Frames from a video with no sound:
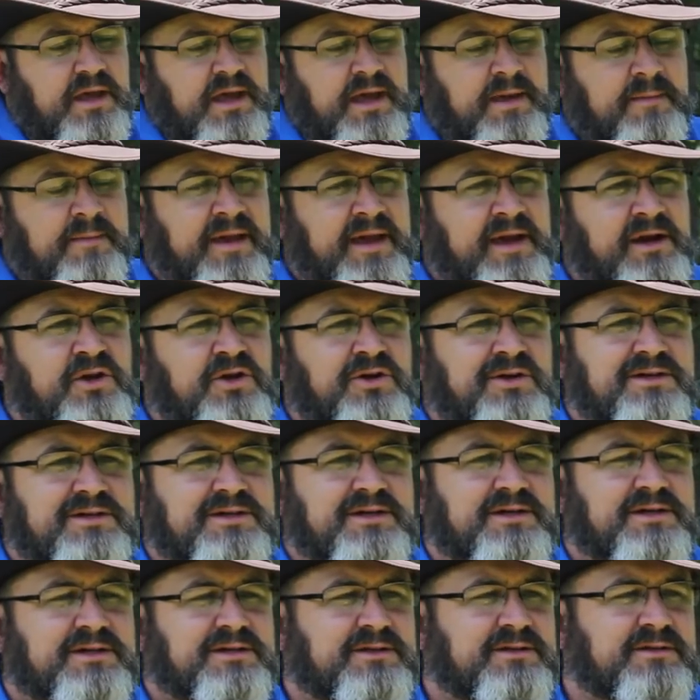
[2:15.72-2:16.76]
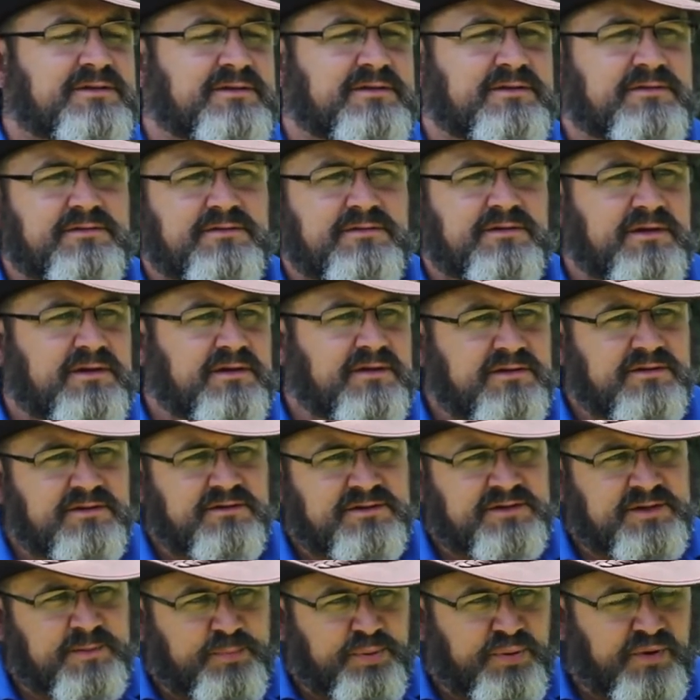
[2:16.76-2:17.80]
he may look
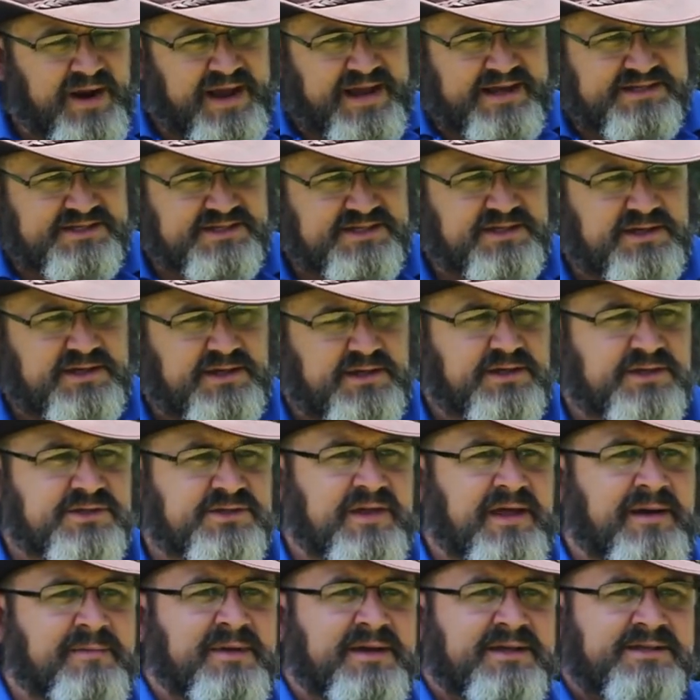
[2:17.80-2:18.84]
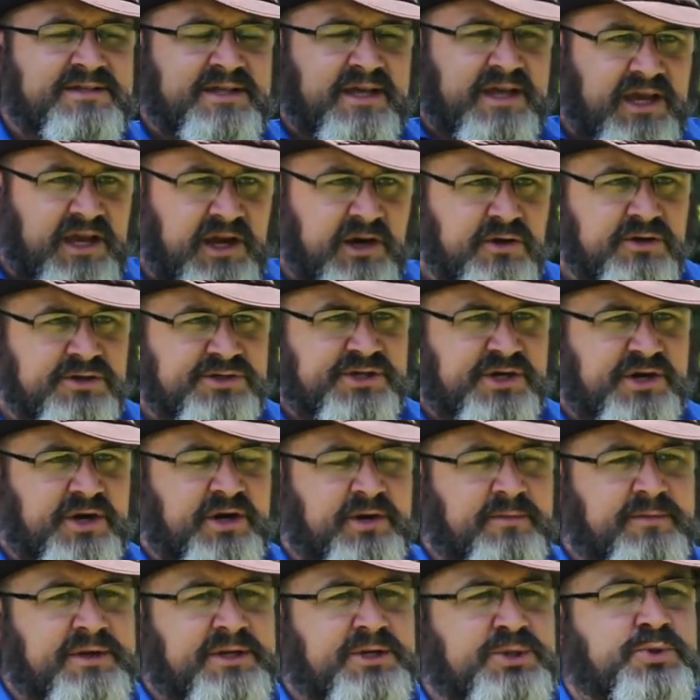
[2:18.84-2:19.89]
depressed. So that means the ears are
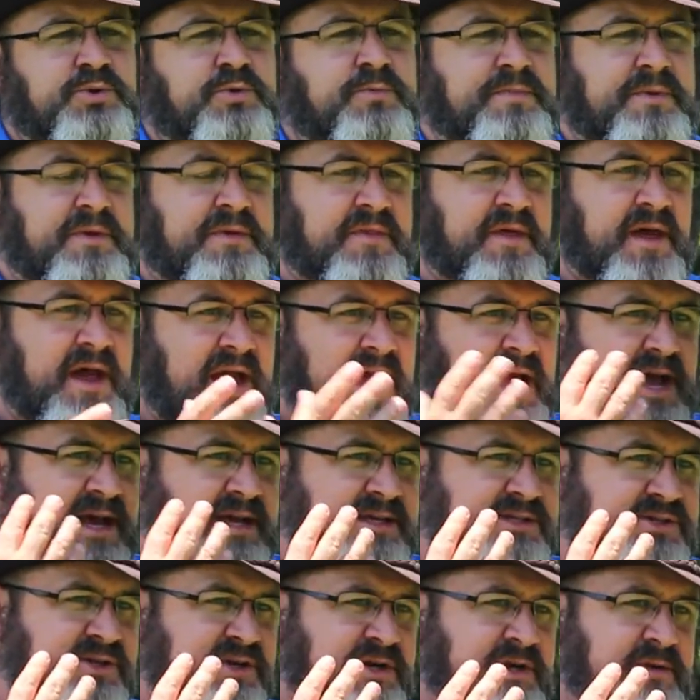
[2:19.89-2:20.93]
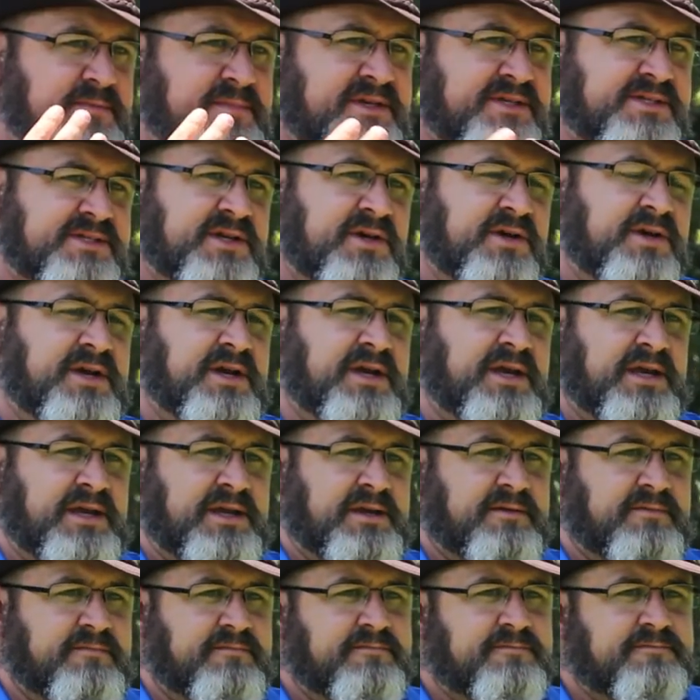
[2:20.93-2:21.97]
going to be droopy, the eyes are going to be sunken in.
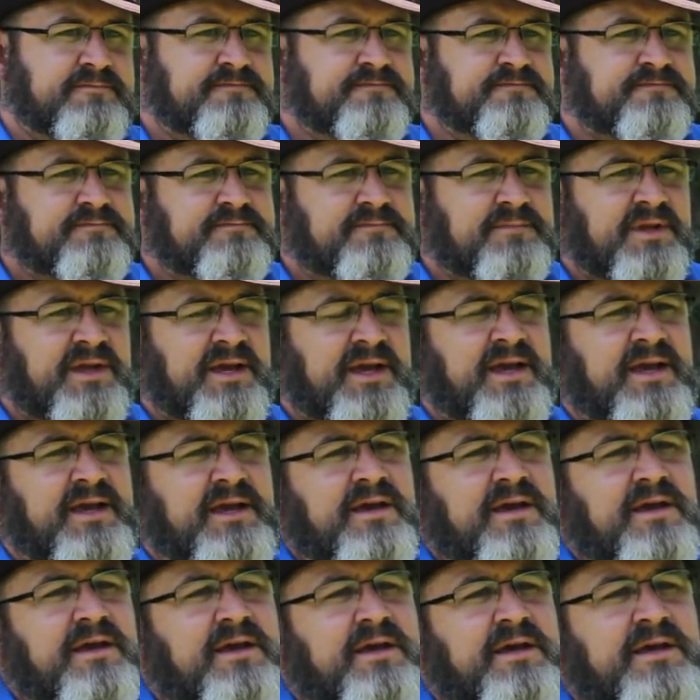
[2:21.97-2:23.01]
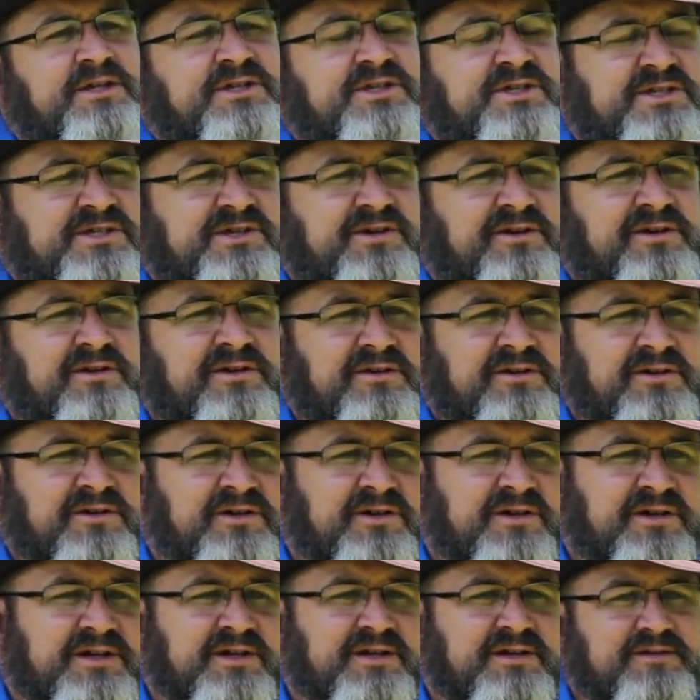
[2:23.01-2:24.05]
Okay? He's just going to
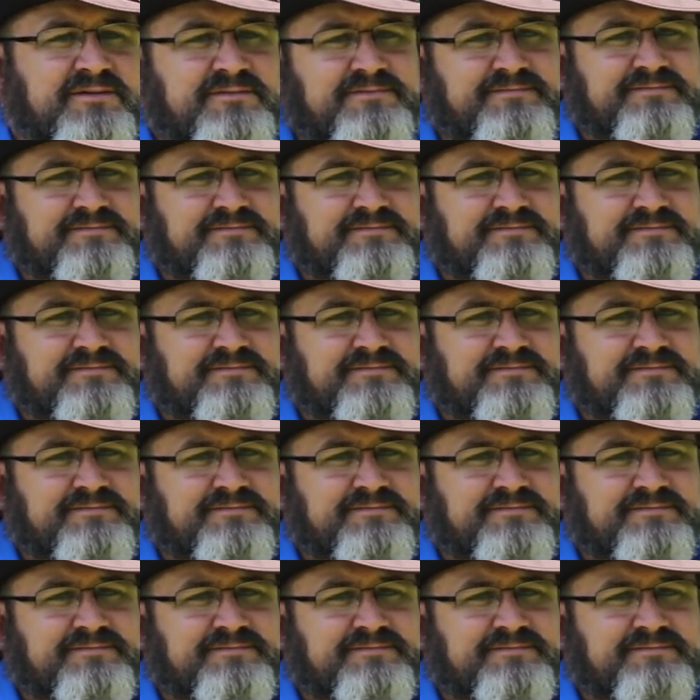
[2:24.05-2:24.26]
look